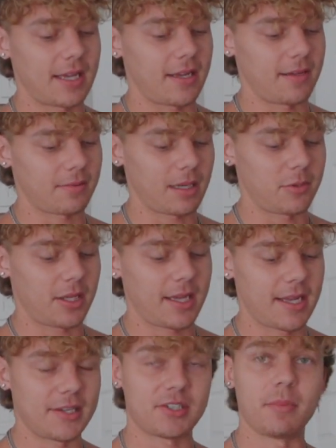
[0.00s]
uh, a couple
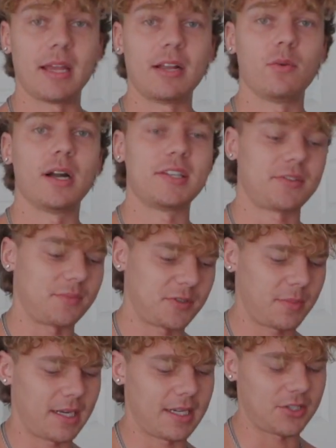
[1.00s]
eggs, some egg whites, some
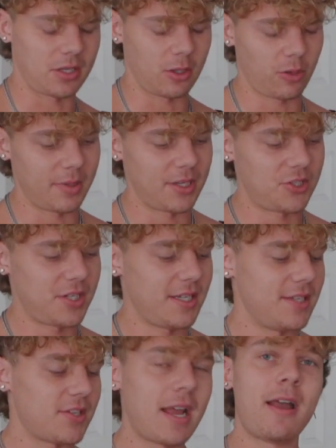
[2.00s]
spinach, and a little bit of
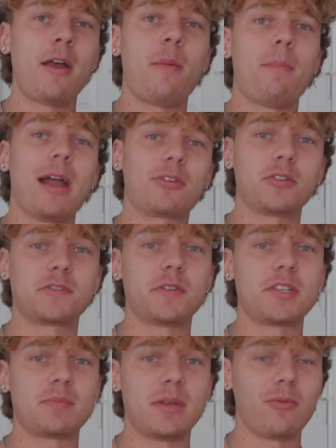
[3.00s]
cheese. Macros for
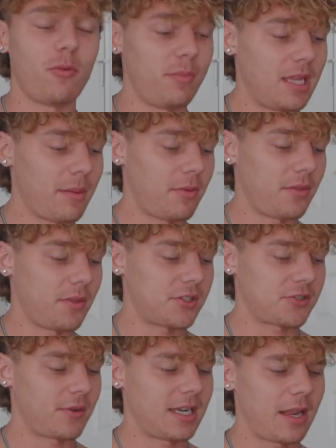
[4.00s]
this meal will be up on the
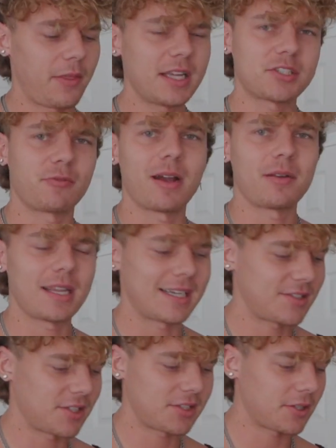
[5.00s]
screen. I think it's around like
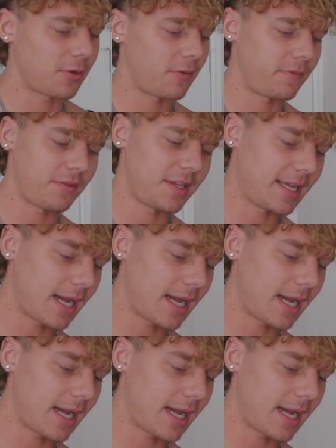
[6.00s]
650